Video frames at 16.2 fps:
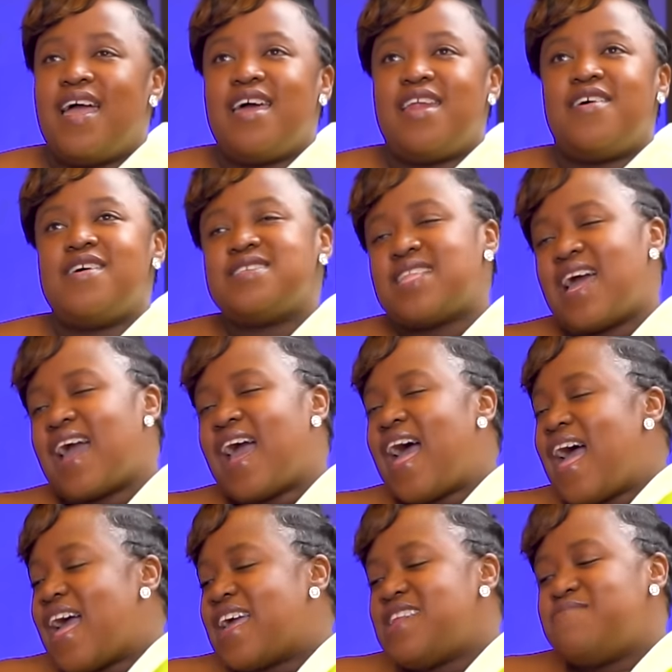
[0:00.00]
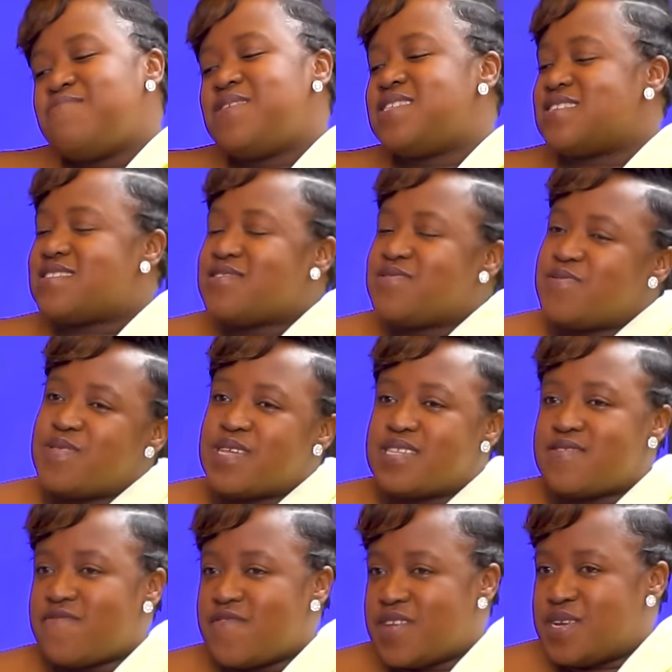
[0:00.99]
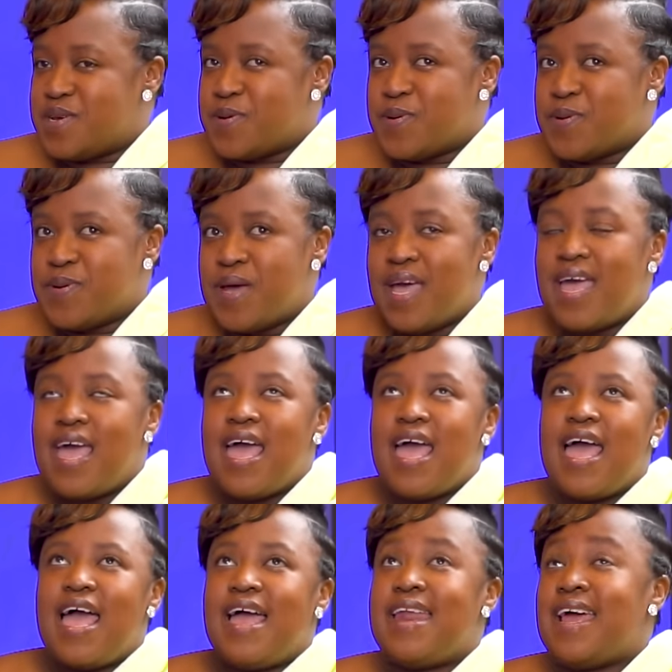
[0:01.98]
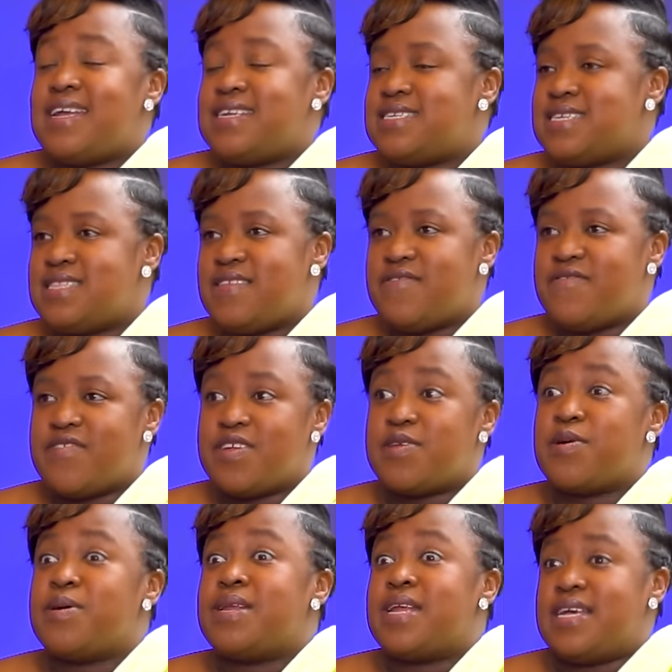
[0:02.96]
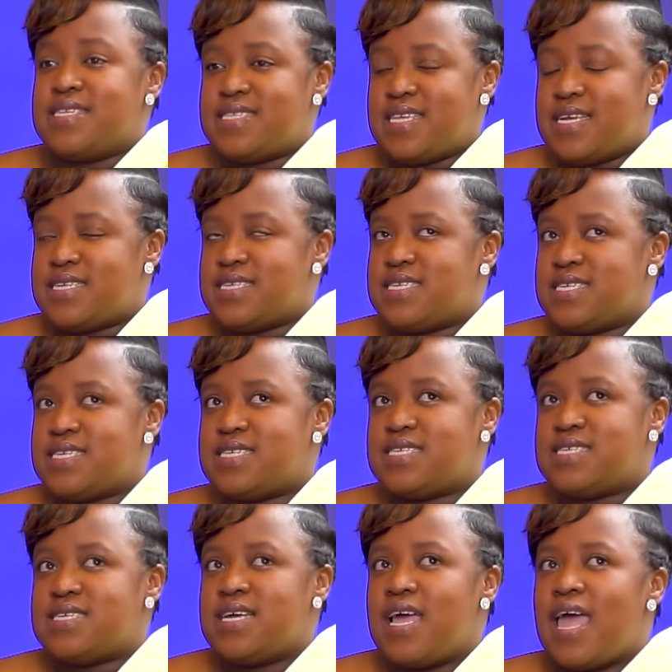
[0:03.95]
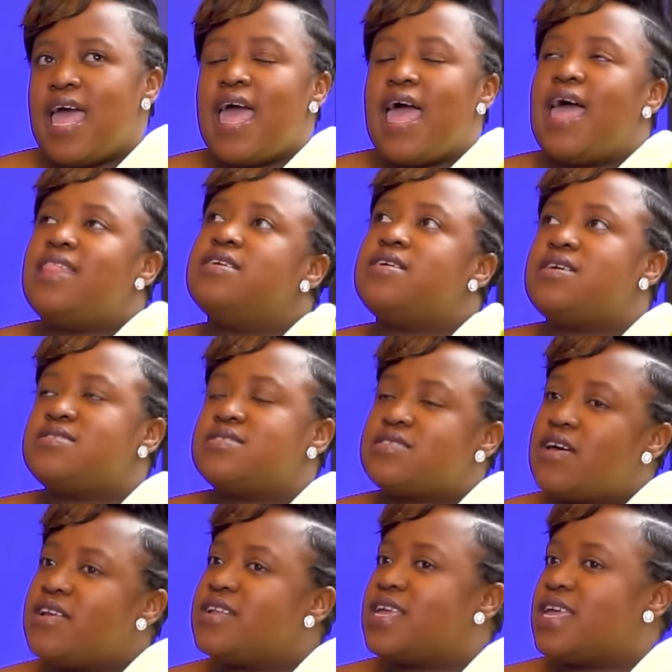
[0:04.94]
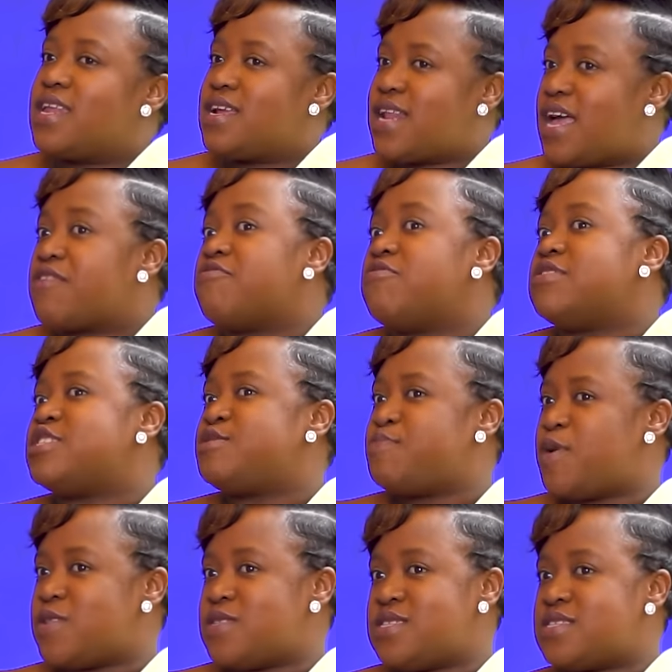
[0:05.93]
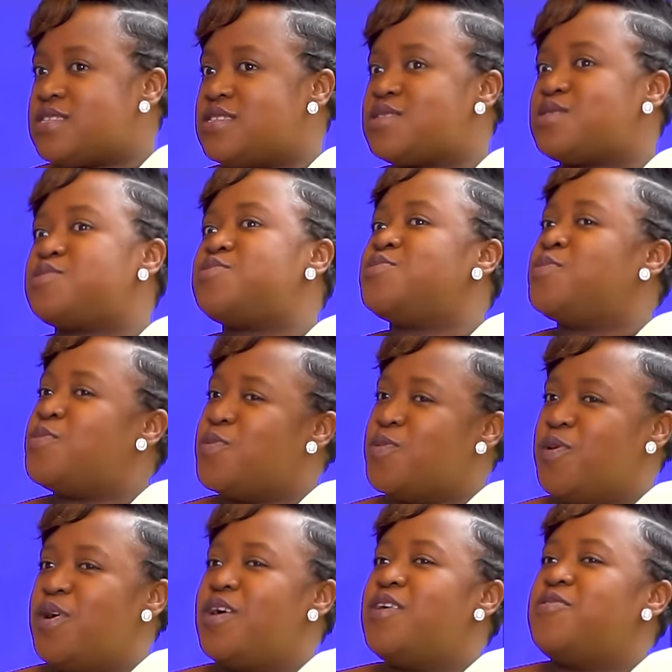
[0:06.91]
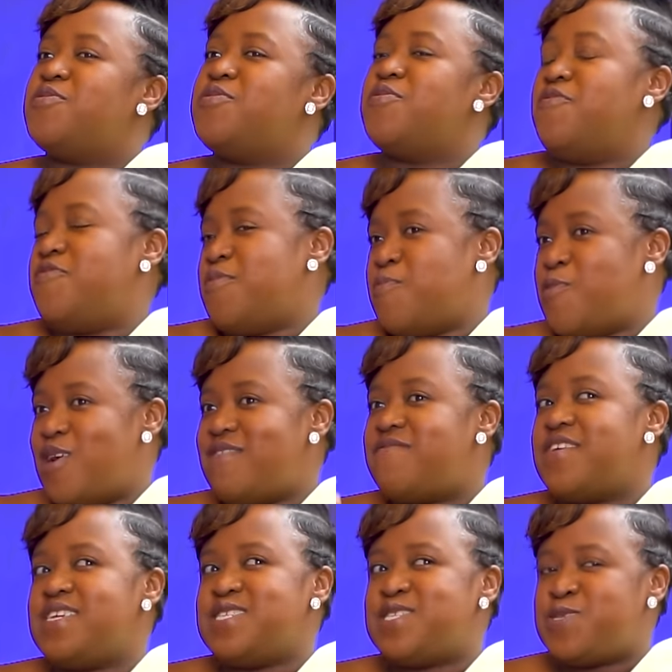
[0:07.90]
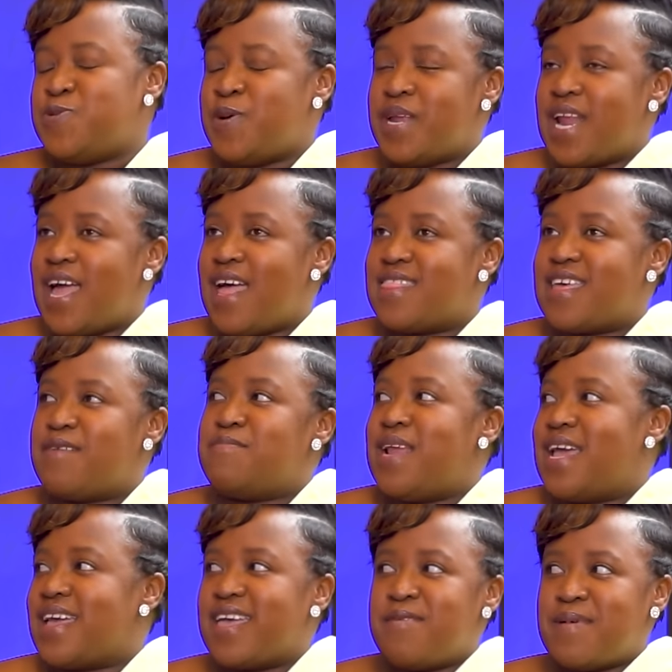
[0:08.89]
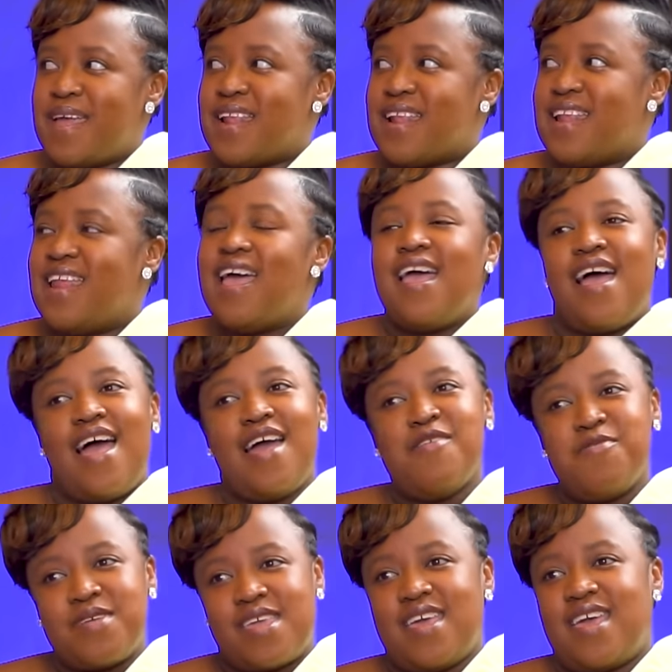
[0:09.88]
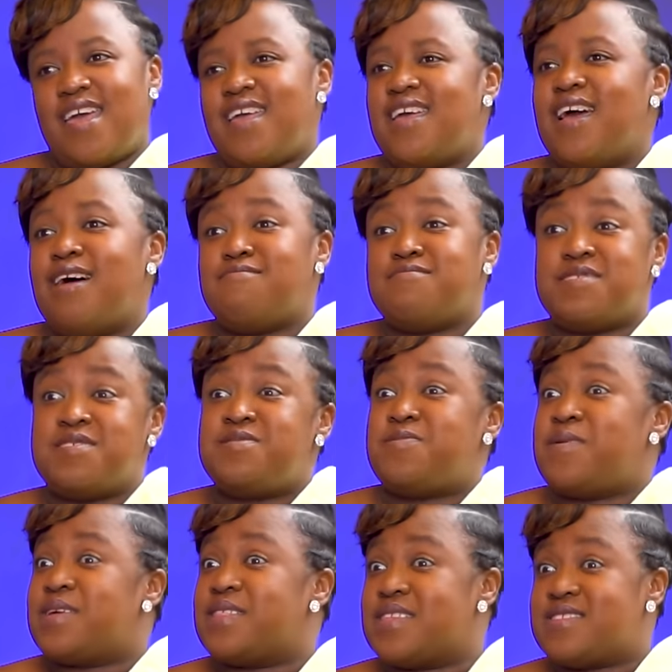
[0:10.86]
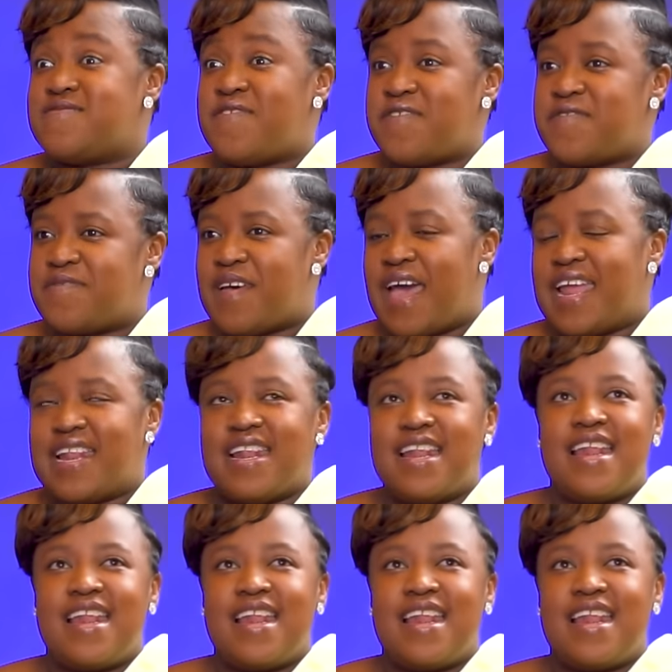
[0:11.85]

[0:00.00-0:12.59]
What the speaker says: And I was like, let me just do this video. And I did the video and I sent it. And then I started getting like responses to, you know, from one phase to another. I'm like, hey, man, I'm just doing this for fun.